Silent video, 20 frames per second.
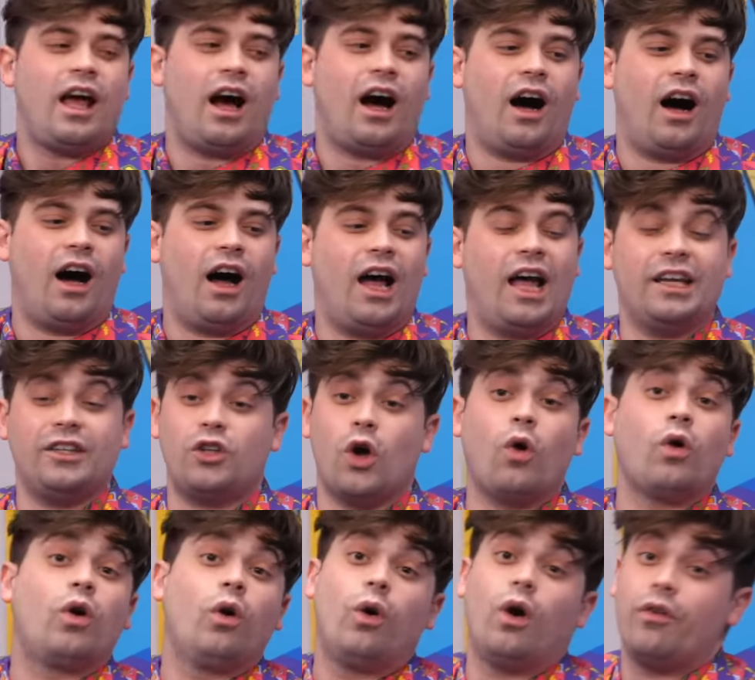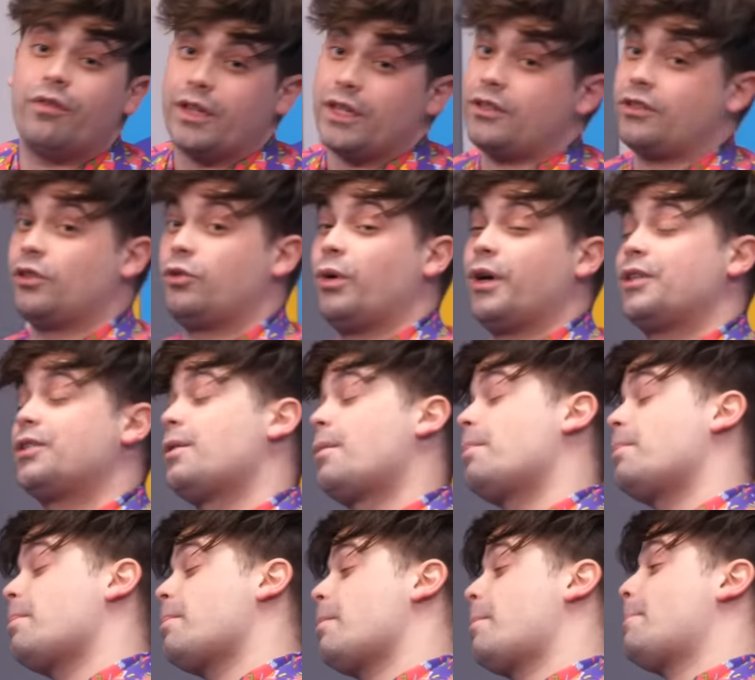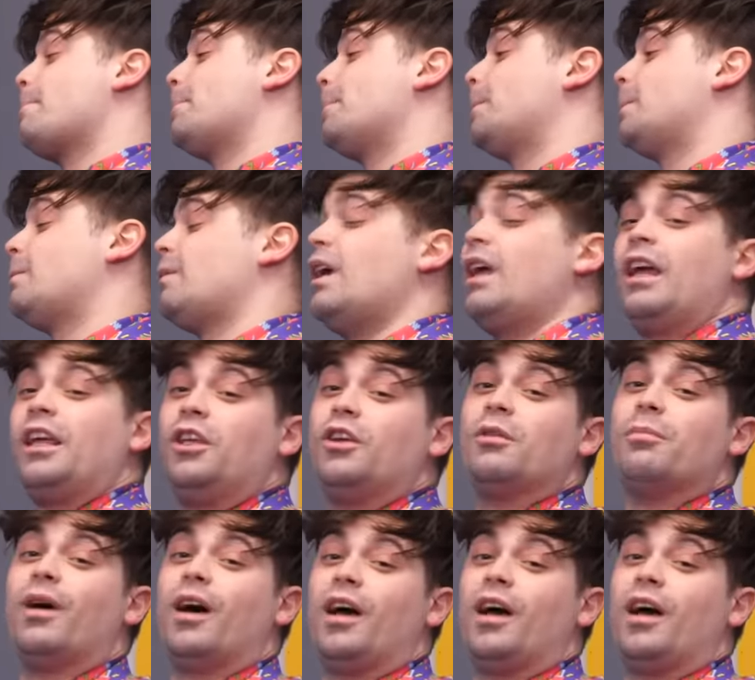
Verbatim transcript: uh, and don't go over. this. the twist. You can